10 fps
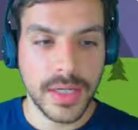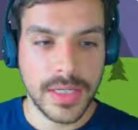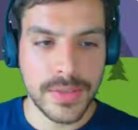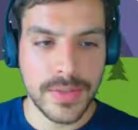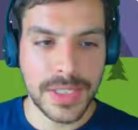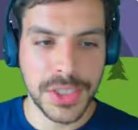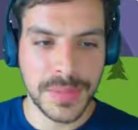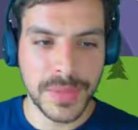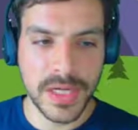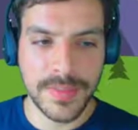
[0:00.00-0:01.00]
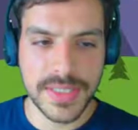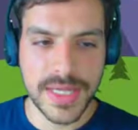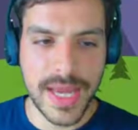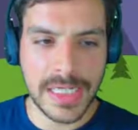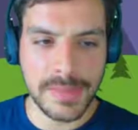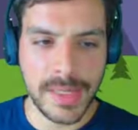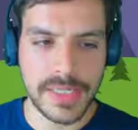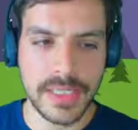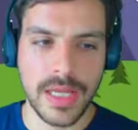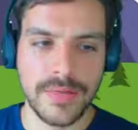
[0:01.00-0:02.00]
And so that just becomes x
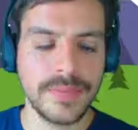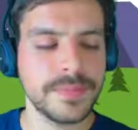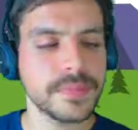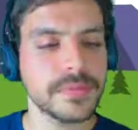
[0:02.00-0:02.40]
minus 11.